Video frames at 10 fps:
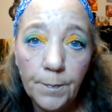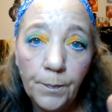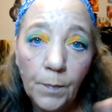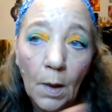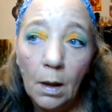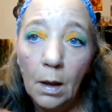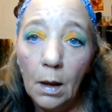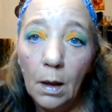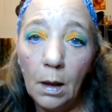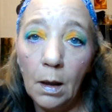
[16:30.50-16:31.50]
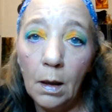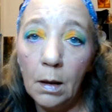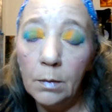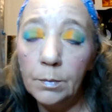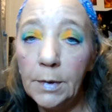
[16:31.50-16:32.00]
and
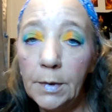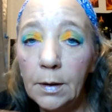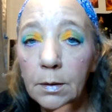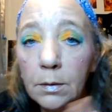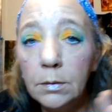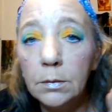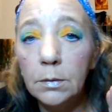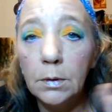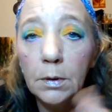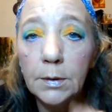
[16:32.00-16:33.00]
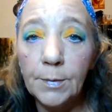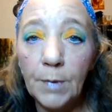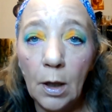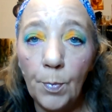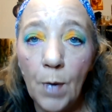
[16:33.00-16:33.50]
some ColourPop
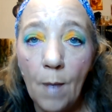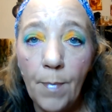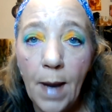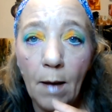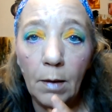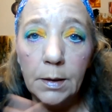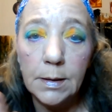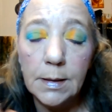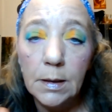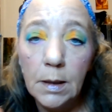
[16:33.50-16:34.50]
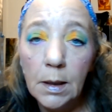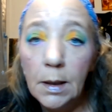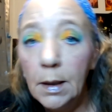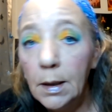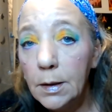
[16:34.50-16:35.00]
palettes. So I'm
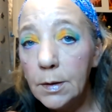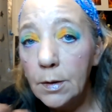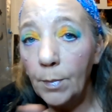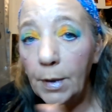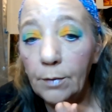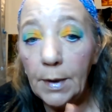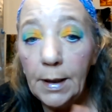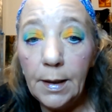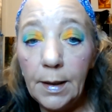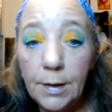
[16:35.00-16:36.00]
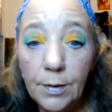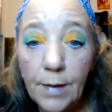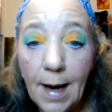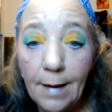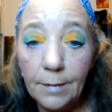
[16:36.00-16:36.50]
getting ready to do that.
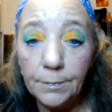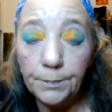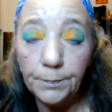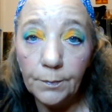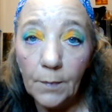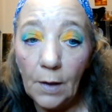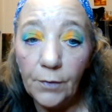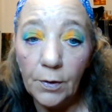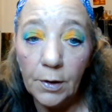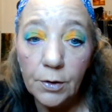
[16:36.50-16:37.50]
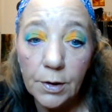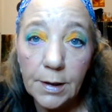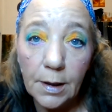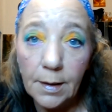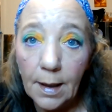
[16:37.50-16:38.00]
If you're interested in that kind of
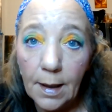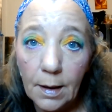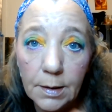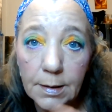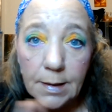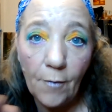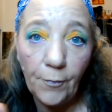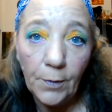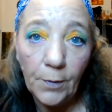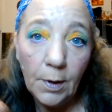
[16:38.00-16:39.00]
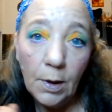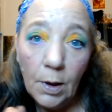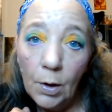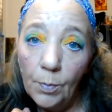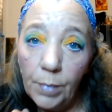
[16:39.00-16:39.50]
stuff,
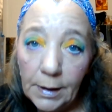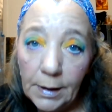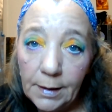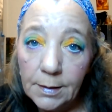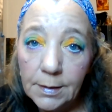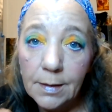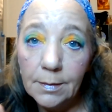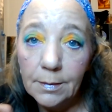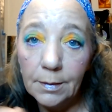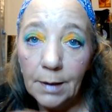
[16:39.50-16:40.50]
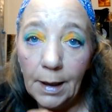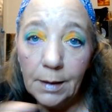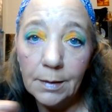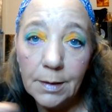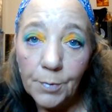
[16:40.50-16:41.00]
please like and
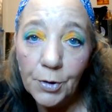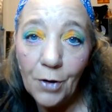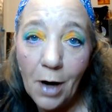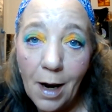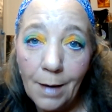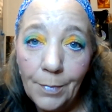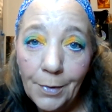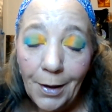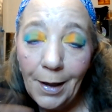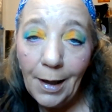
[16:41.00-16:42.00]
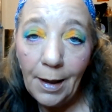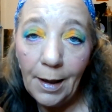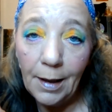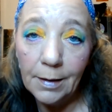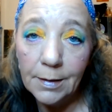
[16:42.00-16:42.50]
subscribe. And until
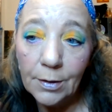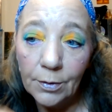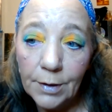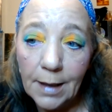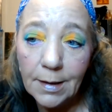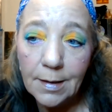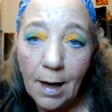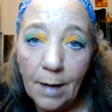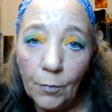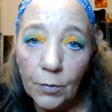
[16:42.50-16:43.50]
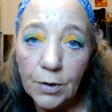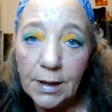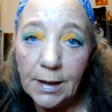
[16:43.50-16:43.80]
next time, we'll see you later.